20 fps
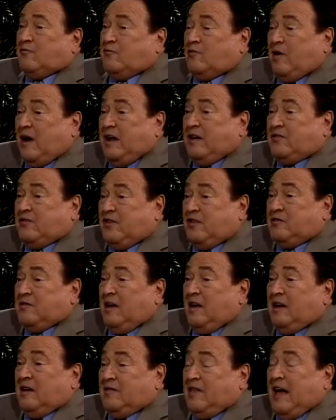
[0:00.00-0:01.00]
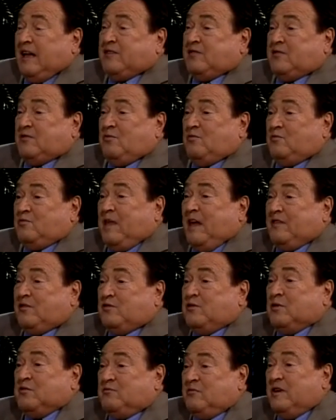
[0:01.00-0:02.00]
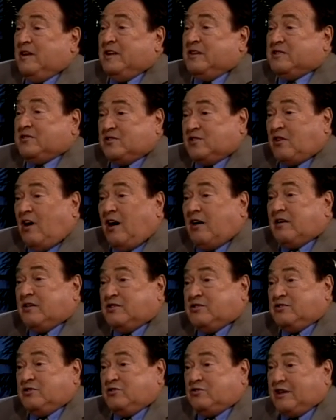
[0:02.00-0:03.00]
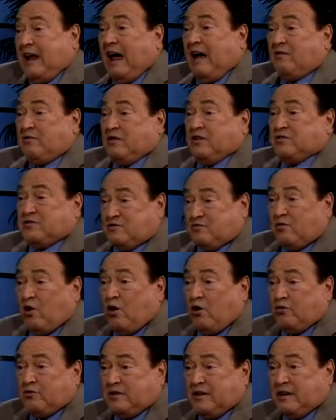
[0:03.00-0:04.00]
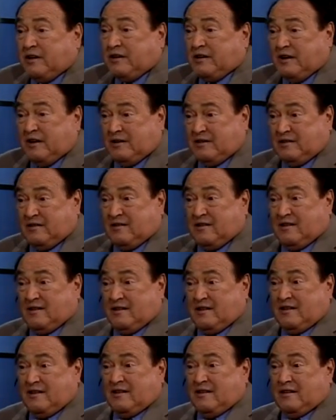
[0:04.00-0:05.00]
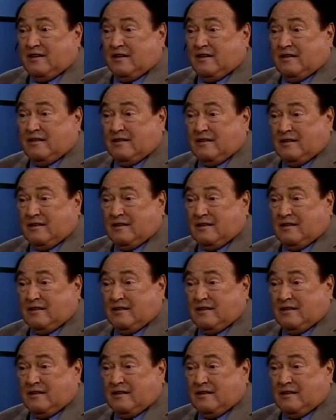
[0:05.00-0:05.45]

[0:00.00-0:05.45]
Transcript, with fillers: it'll get on you. That that's what really started you down this road. Well, it? it? did because what